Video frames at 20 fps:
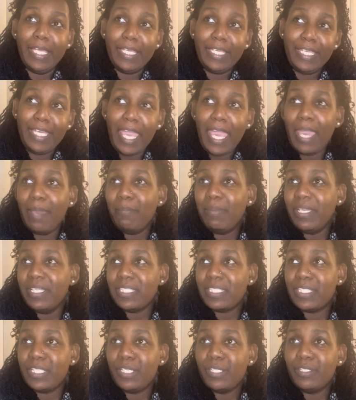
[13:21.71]
Gabby
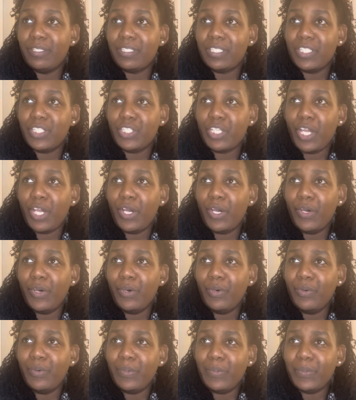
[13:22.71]
steals the show.
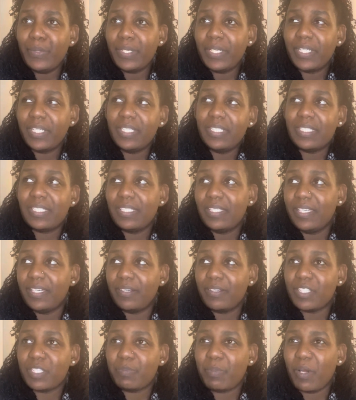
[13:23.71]
Because, you
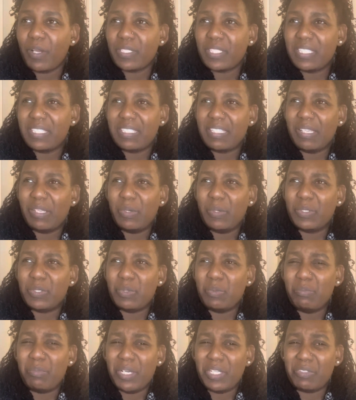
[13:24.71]
know, the sparkly's a little
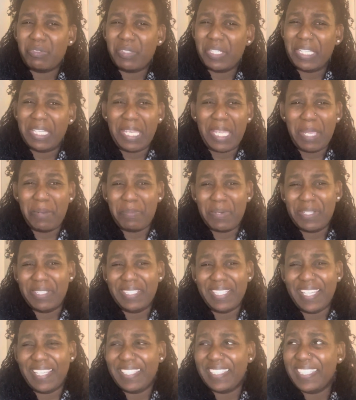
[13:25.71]
too much for the camera,
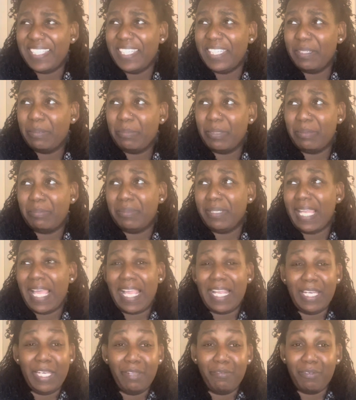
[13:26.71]
I think. But
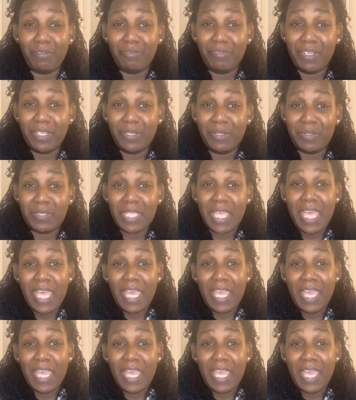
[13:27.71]
black never fails.